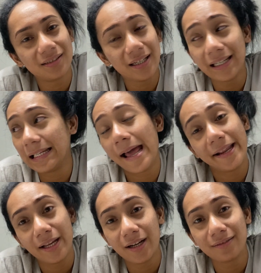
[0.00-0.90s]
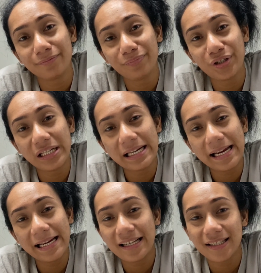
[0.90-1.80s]
I gotta get out of here. Good night,
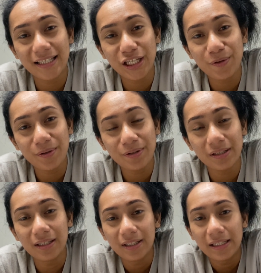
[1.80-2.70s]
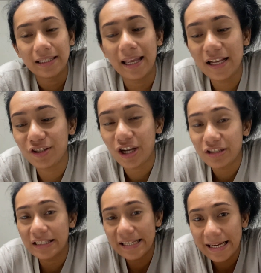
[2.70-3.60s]
and I'll see you. Okay, so I'll
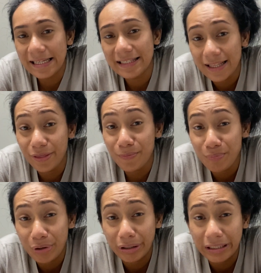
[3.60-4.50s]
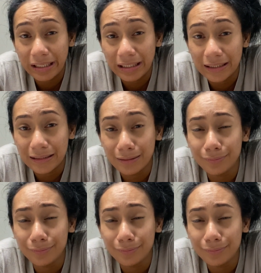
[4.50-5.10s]
see you guys in the morning.